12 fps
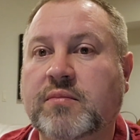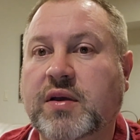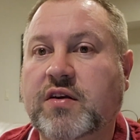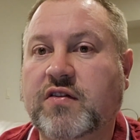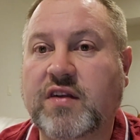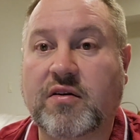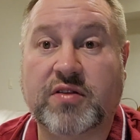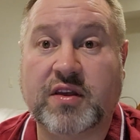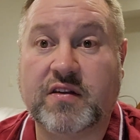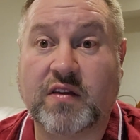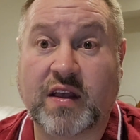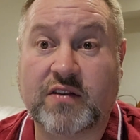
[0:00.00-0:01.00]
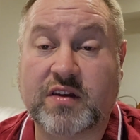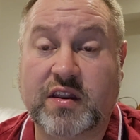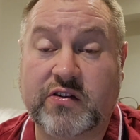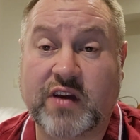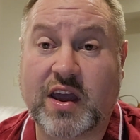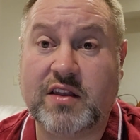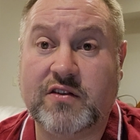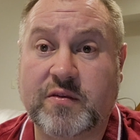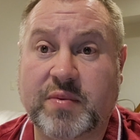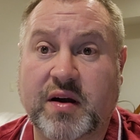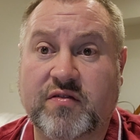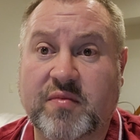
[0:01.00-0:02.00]
Because there are things that's going to change
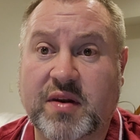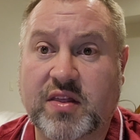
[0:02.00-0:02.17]
apart from